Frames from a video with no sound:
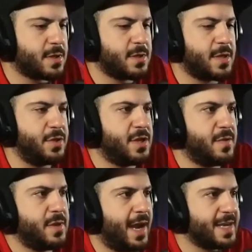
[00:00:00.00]
Can you give
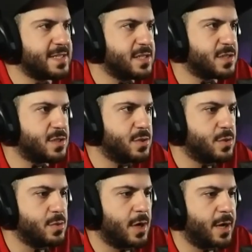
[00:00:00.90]
me access
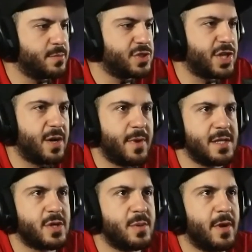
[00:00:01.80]
to share my
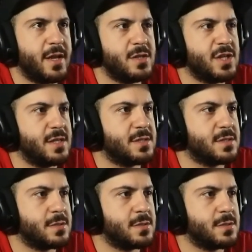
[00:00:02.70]
screen by any chance?